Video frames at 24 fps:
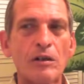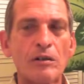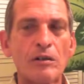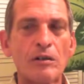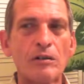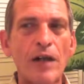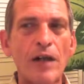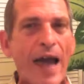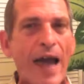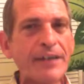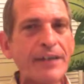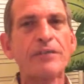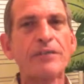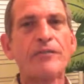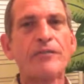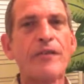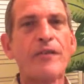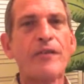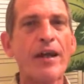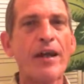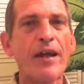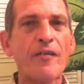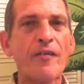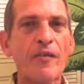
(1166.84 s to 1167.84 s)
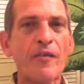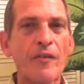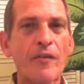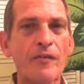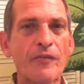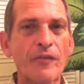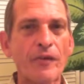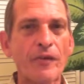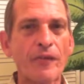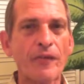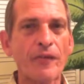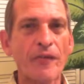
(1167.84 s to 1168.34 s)
activate
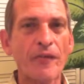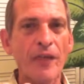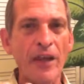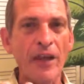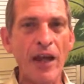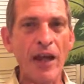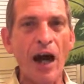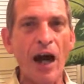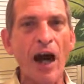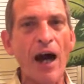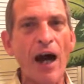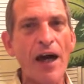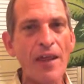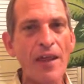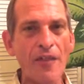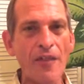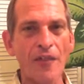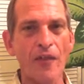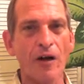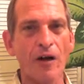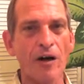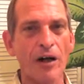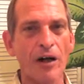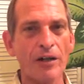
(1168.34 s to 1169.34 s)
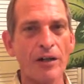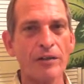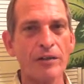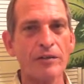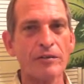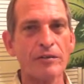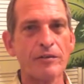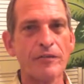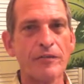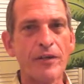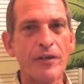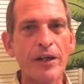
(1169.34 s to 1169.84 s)
the I thought,
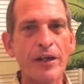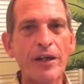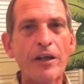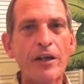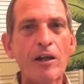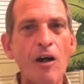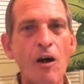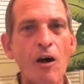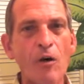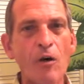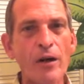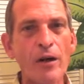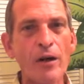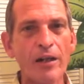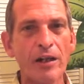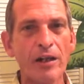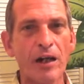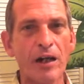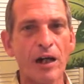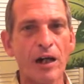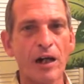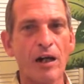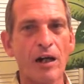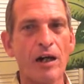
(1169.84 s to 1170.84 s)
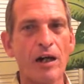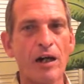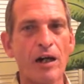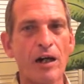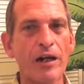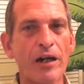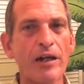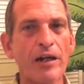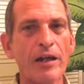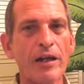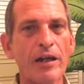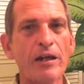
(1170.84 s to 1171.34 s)
the egoic I,
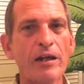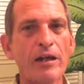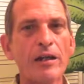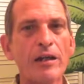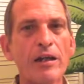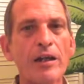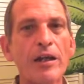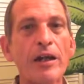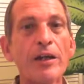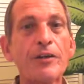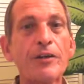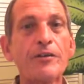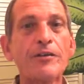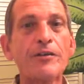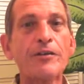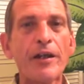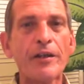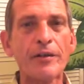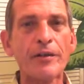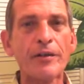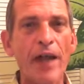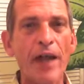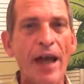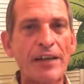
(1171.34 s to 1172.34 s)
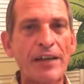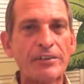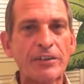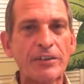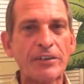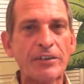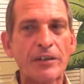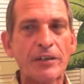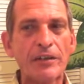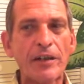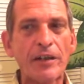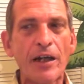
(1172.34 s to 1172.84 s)
it has
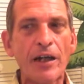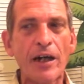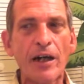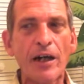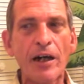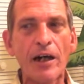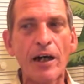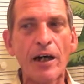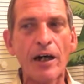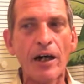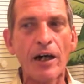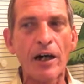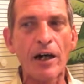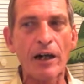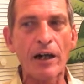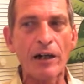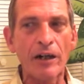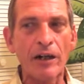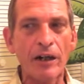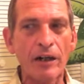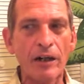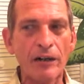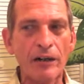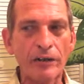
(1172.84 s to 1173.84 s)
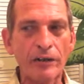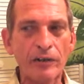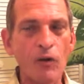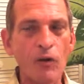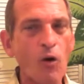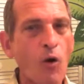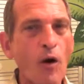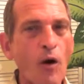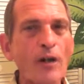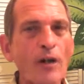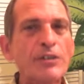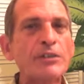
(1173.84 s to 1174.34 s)
a
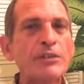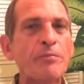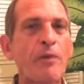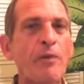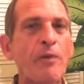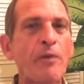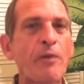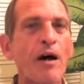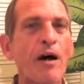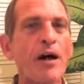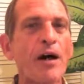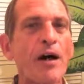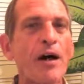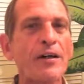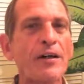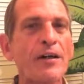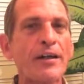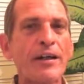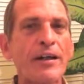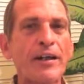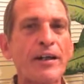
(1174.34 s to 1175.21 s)
corresponding